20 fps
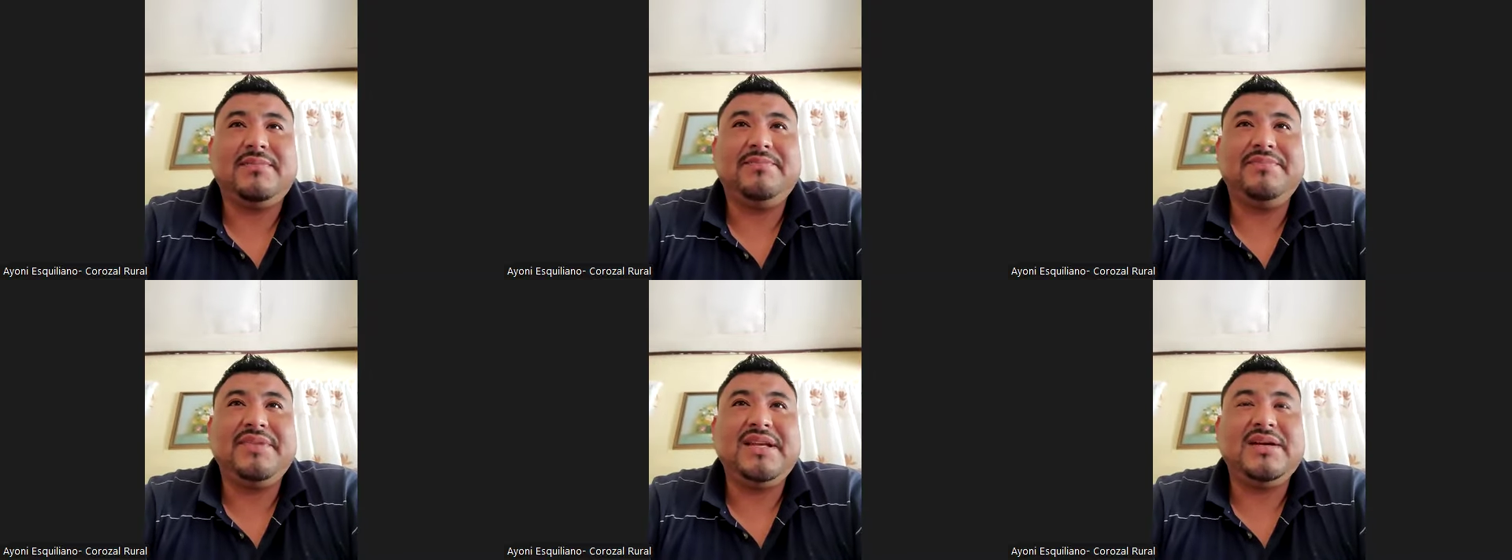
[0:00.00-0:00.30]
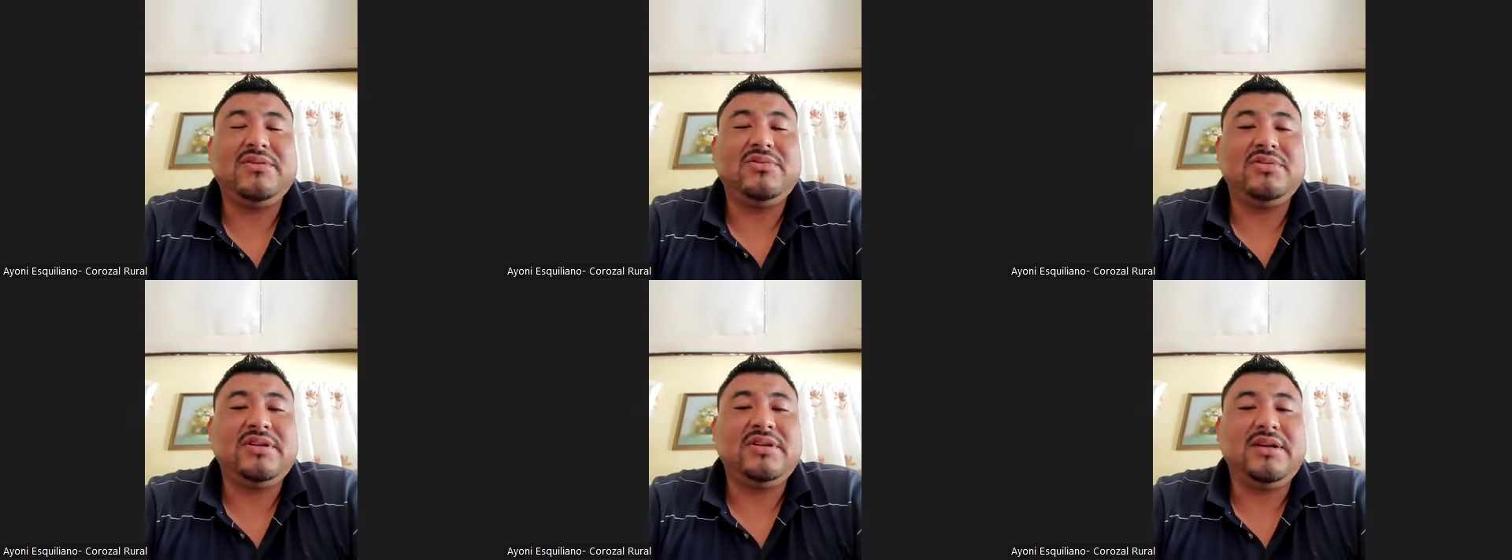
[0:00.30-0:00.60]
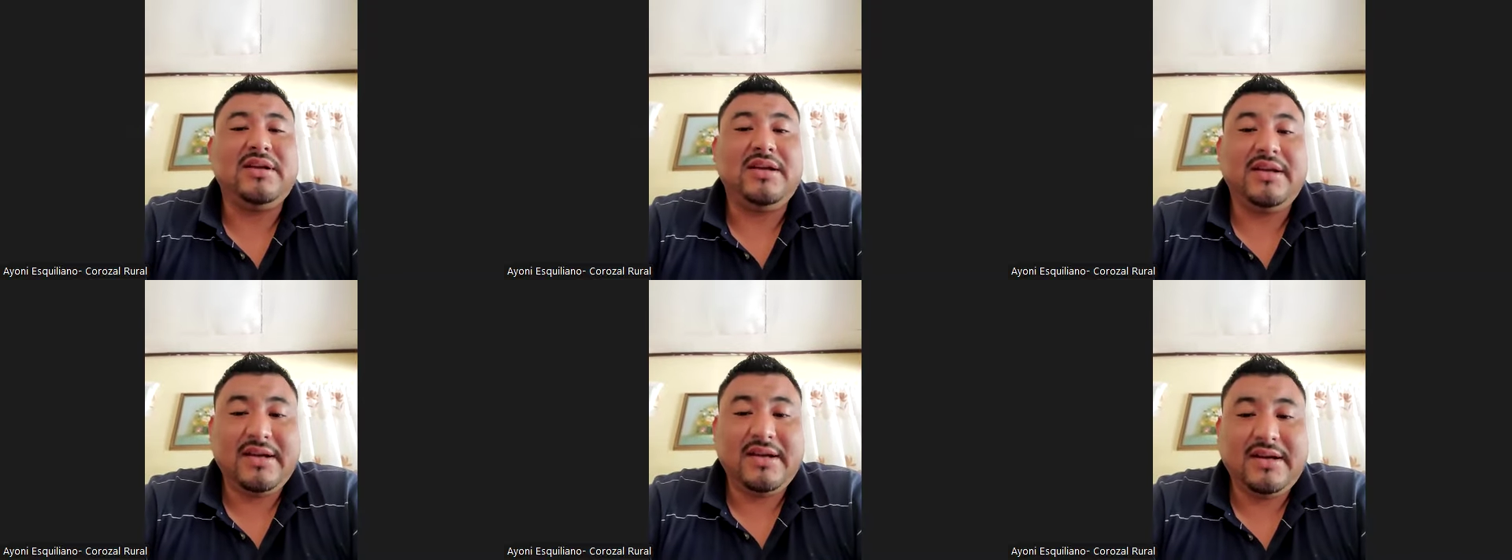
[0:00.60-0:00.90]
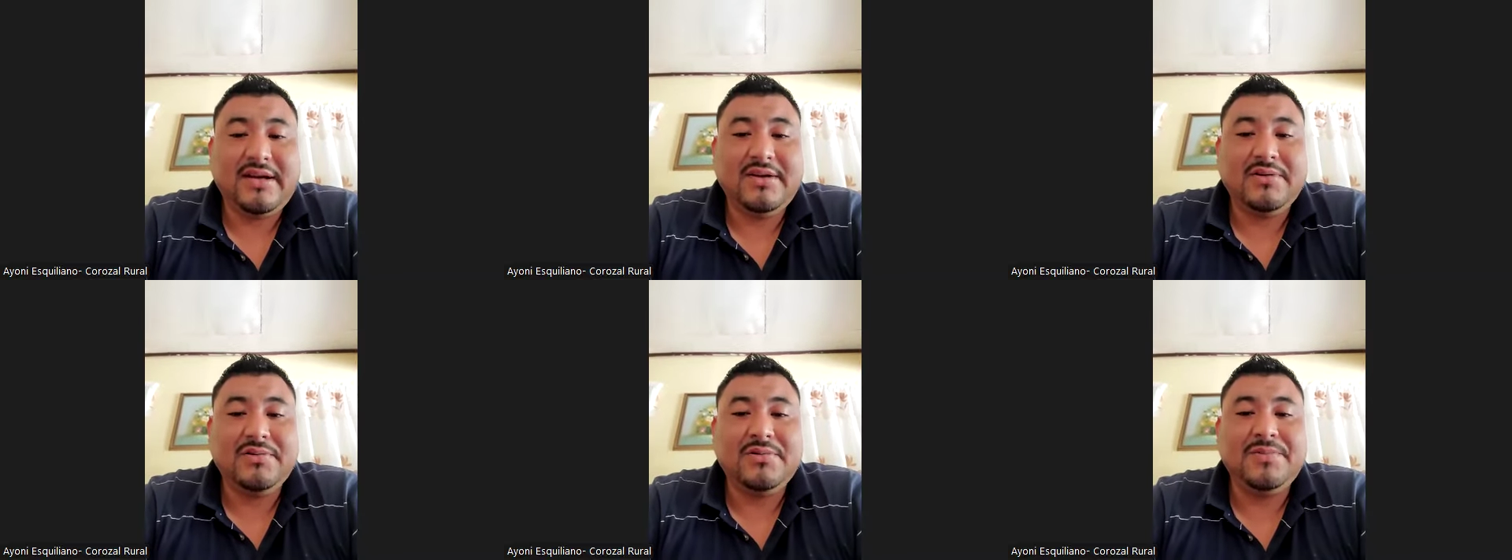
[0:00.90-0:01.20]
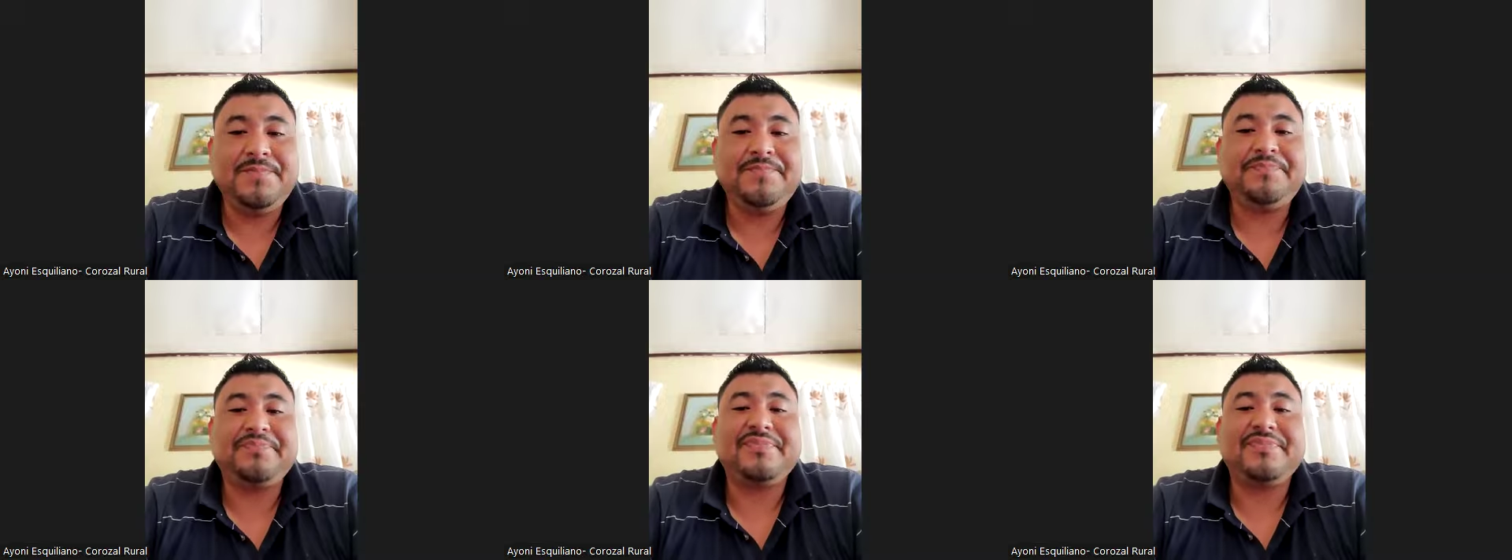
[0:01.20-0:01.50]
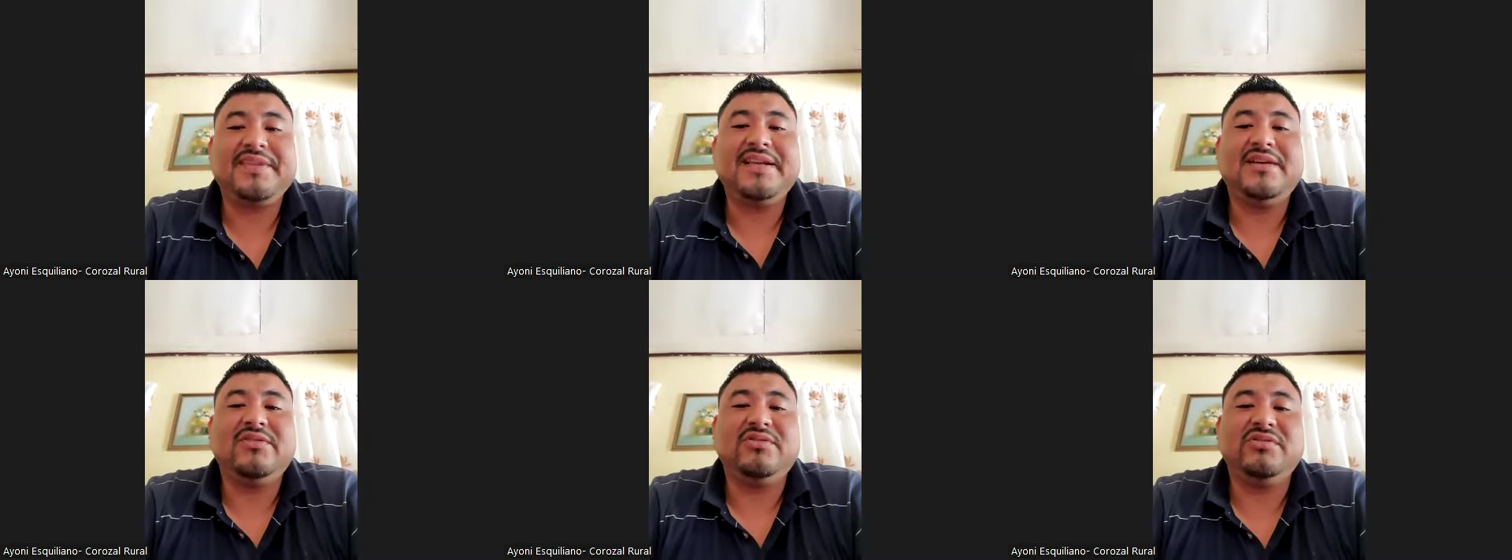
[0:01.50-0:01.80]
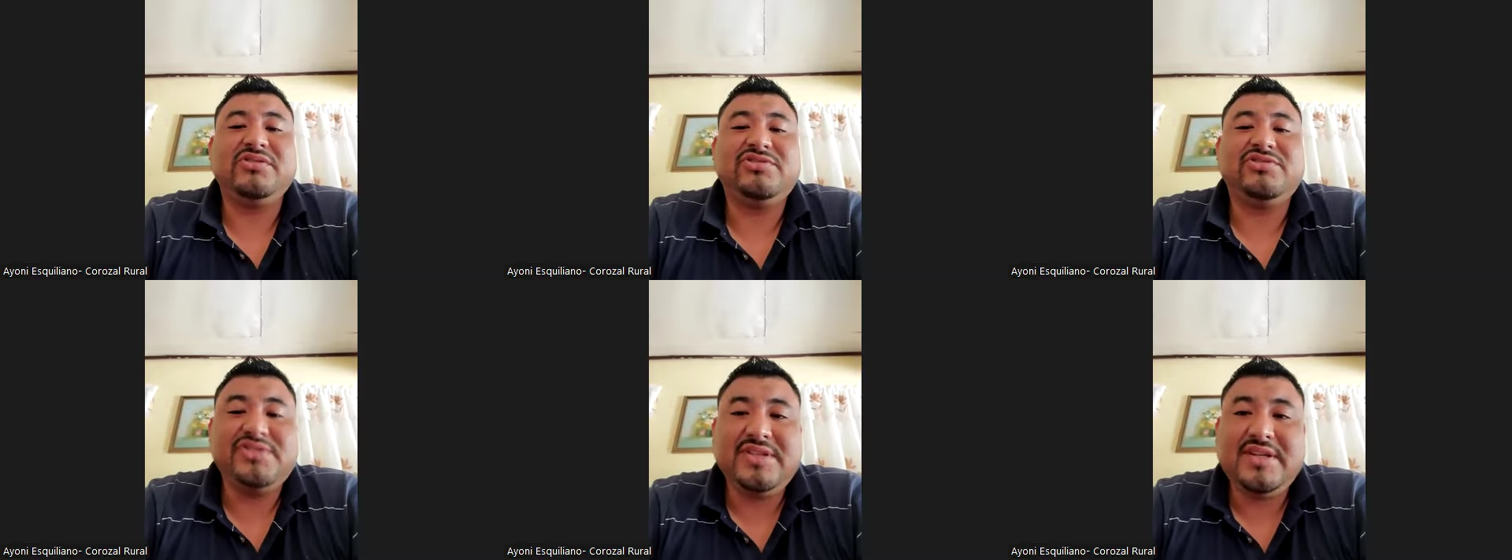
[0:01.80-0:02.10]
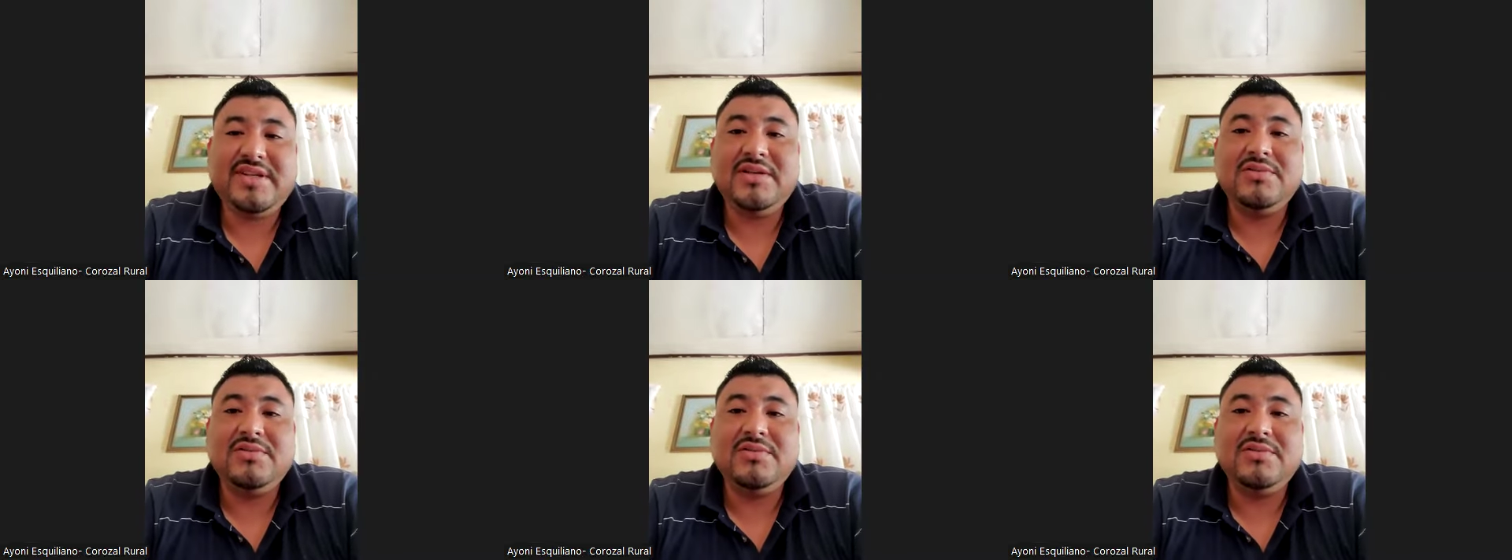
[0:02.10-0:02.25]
they could hear you, they could see